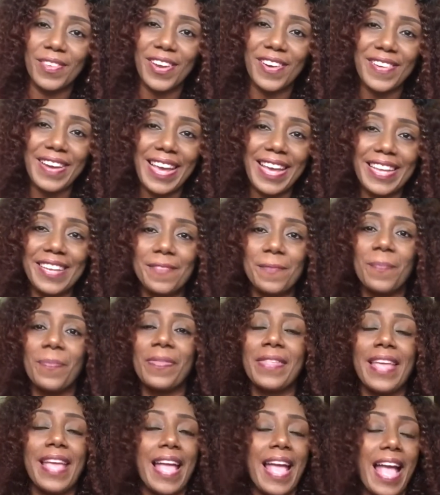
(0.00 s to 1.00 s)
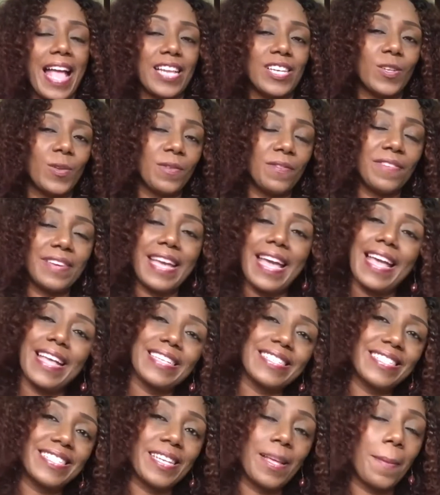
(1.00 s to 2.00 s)
Alright? And don't
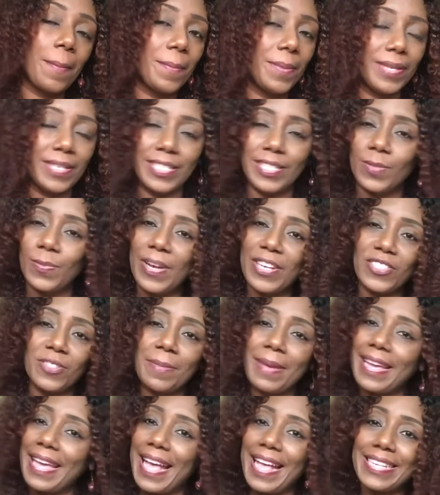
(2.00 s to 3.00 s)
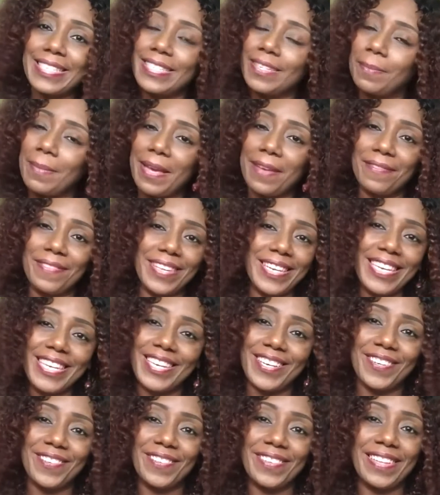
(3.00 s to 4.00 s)
forget, please watch my ads in my
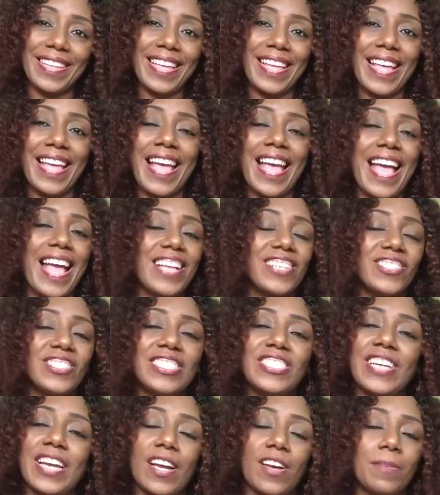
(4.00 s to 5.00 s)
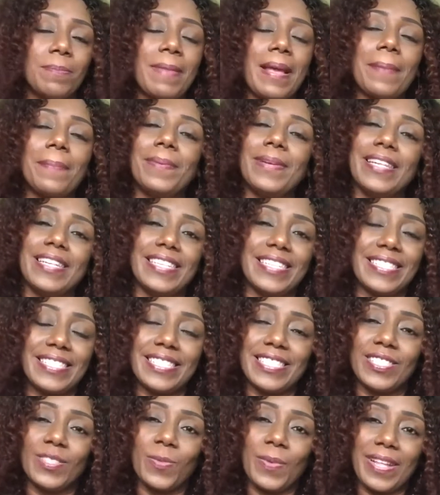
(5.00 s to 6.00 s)
video and check out my
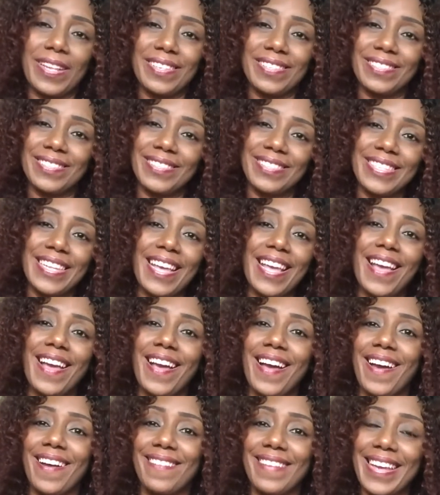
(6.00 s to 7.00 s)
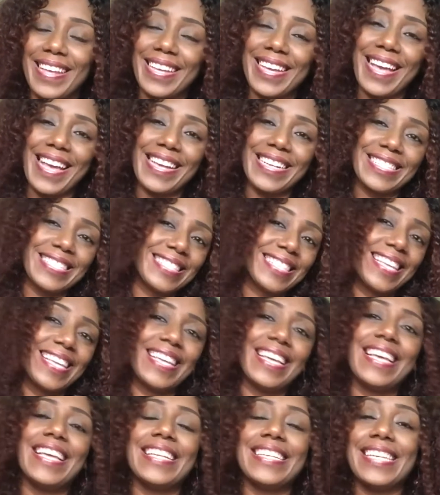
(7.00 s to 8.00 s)
playlist as well. Alright guys,
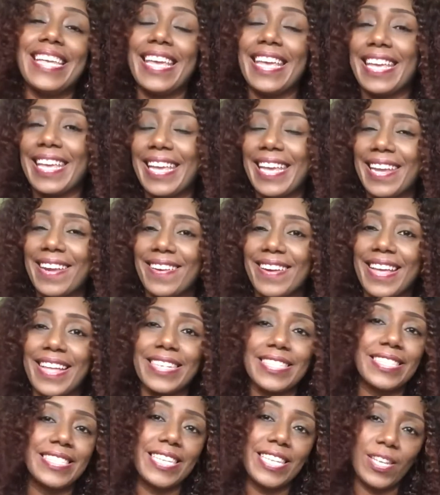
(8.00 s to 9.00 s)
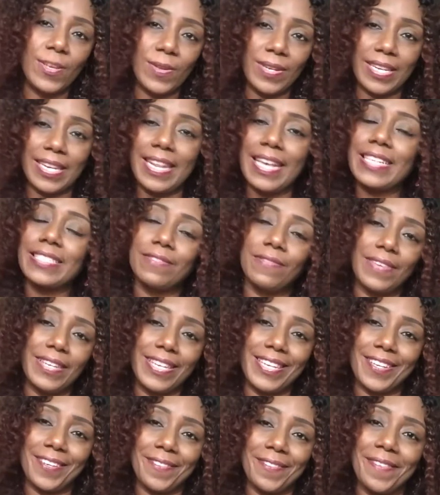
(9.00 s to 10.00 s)
take care and see you in the next
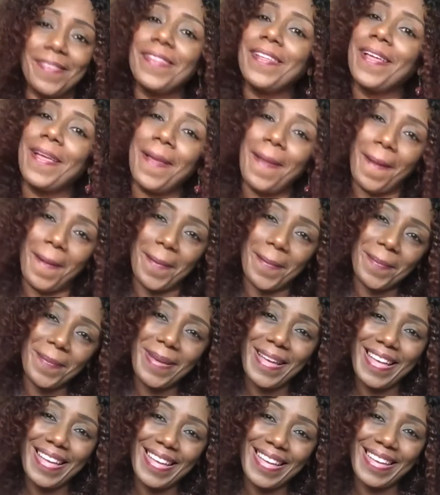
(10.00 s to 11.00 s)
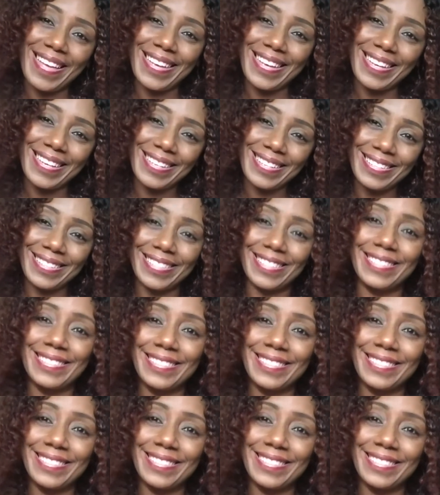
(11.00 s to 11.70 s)
video. Bye!